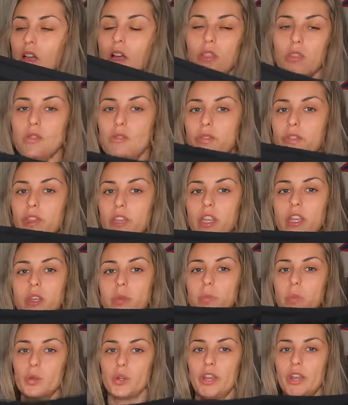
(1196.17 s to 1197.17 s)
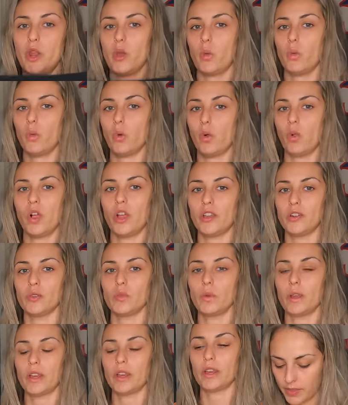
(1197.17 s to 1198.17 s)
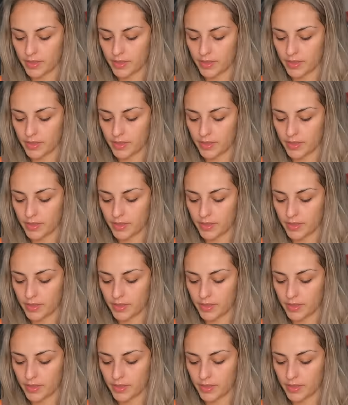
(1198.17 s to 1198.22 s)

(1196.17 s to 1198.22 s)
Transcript: other than merino wool underwear.